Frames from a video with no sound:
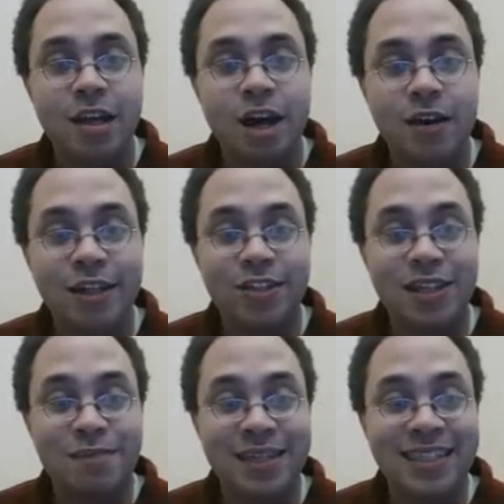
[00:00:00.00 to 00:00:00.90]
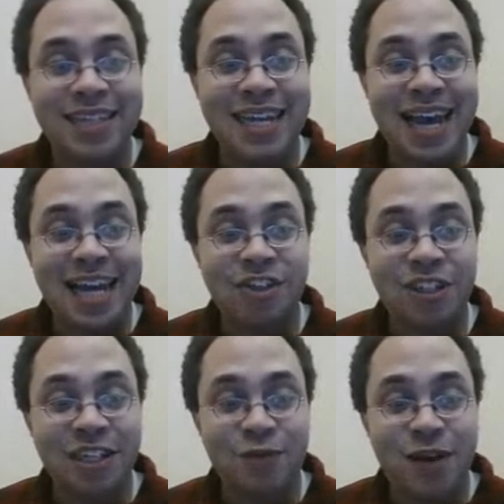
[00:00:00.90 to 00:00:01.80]
Alright, so that means that
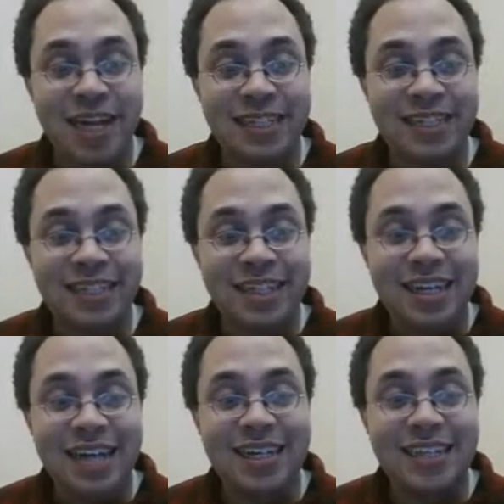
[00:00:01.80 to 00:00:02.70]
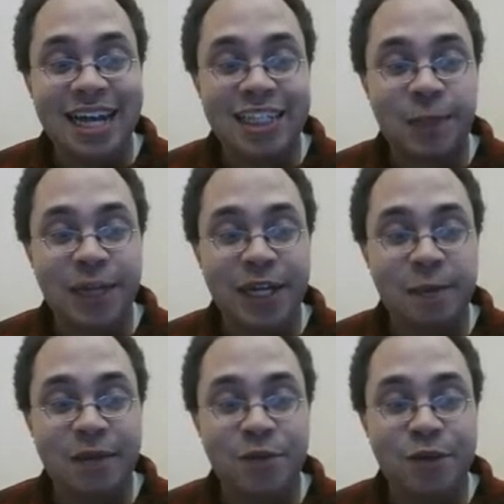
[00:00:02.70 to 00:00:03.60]
actually white is has to play on
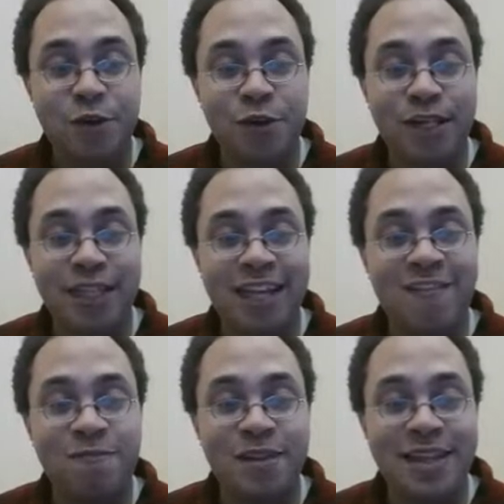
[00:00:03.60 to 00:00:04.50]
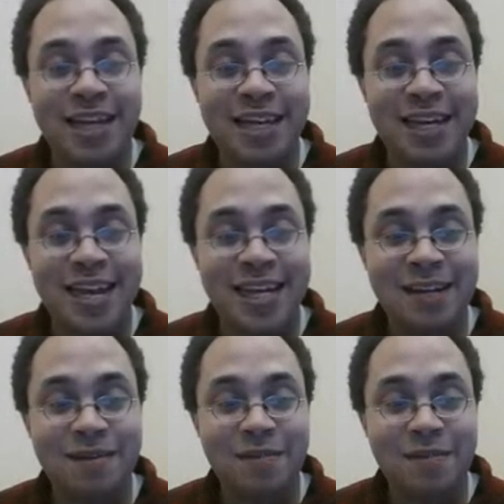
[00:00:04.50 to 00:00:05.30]
B1 in order to live, but then again,